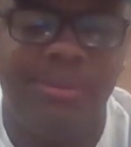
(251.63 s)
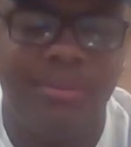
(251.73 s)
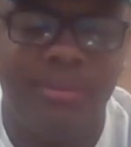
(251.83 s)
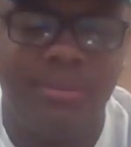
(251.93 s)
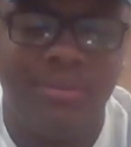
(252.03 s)

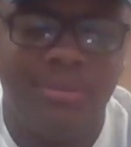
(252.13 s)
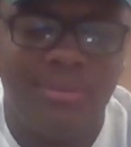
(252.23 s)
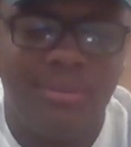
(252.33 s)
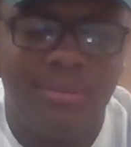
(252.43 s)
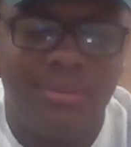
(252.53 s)

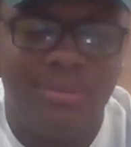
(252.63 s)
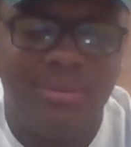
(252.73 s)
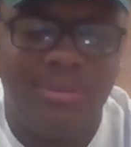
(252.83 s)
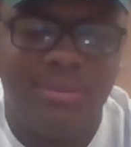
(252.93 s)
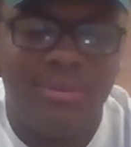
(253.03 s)

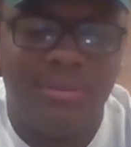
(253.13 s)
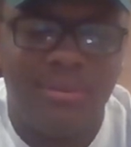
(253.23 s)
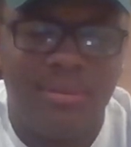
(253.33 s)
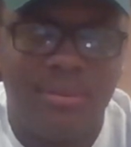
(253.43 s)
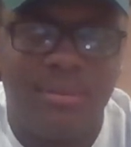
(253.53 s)

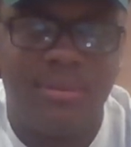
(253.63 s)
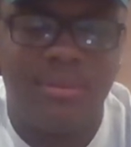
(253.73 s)
No one is speaking in this clip.